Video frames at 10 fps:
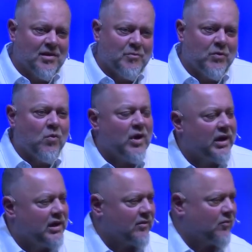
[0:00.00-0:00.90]
But what
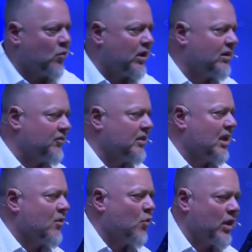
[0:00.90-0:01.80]
if, what if,
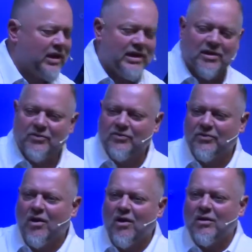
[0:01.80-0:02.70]
what if
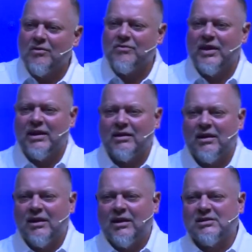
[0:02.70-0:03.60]
all of that
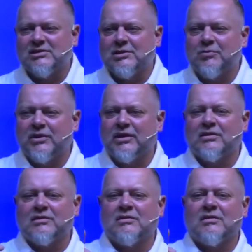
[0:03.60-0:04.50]
is simply
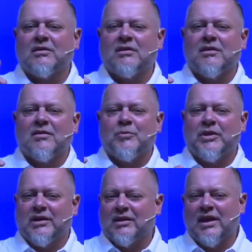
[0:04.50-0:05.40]

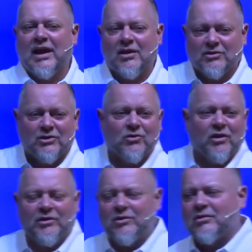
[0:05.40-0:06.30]
being allowed to
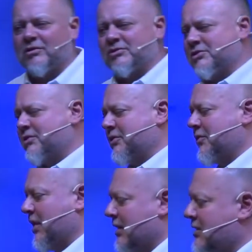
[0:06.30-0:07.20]
draw you closer to
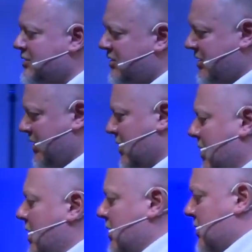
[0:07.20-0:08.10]
God? Did you see the,
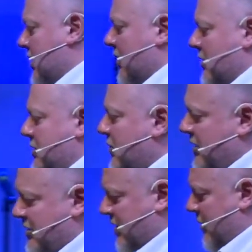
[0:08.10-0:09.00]
the
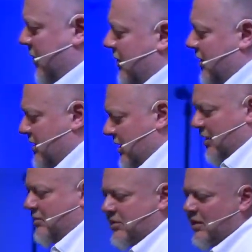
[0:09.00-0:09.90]
illustration up here, the
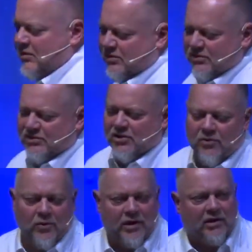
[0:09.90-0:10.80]
teenagers? They did so
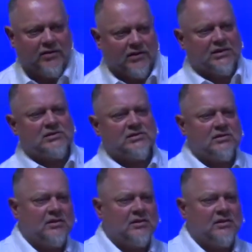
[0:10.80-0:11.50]
well on this.